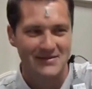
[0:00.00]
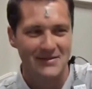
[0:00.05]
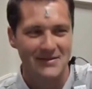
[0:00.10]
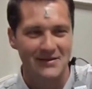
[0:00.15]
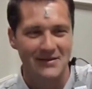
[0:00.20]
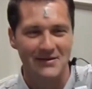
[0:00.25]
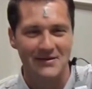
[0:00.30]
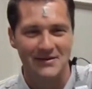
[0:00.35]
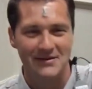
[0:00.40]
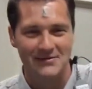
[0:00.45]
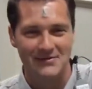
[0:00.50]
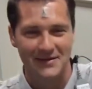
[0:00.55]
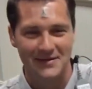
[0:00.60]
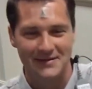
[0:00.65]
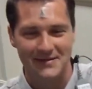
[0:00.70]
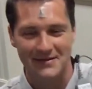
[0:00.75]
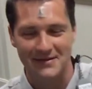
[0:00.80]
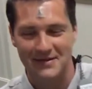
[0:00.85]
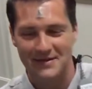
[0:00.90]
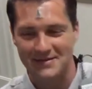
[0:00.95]
So there it is
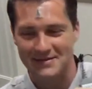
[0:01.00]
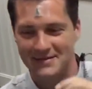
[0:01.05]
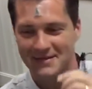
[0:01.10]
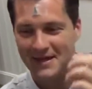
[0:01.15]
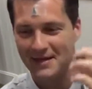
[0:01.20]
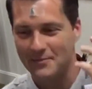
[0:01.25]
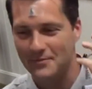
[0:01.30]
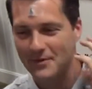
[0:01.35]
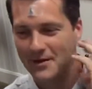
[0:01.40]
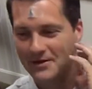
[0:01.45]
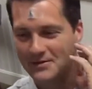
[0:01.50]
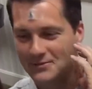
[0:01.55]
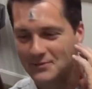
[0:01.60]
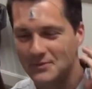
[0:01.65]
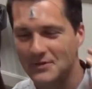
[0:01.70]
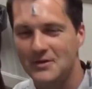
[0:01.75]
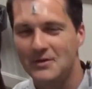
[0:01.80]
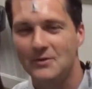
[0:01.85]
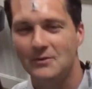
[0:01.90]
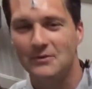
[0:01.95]
right there. That's the apparatus.
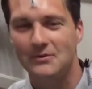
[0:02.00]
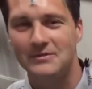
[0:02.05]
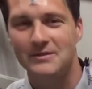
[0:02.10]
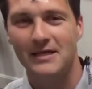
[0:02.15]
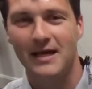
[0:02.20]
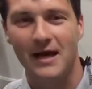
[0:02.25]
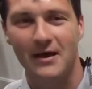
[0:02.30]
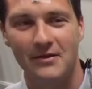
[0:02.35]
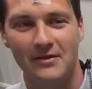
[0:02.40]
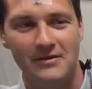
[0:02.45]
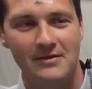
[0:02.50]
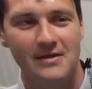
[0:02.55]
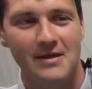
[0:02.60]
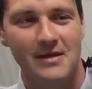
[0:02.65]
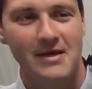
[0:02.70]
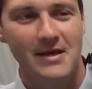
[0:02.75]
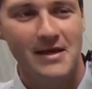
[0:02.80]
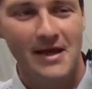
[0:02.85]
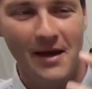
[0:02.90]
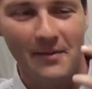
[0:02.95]
We'll see
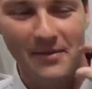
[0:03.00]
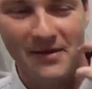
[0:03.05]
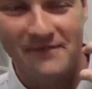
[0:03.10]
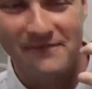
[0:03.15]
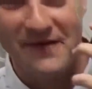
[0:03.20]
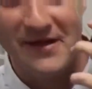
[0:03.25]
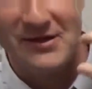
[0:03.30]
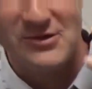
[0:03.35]
how my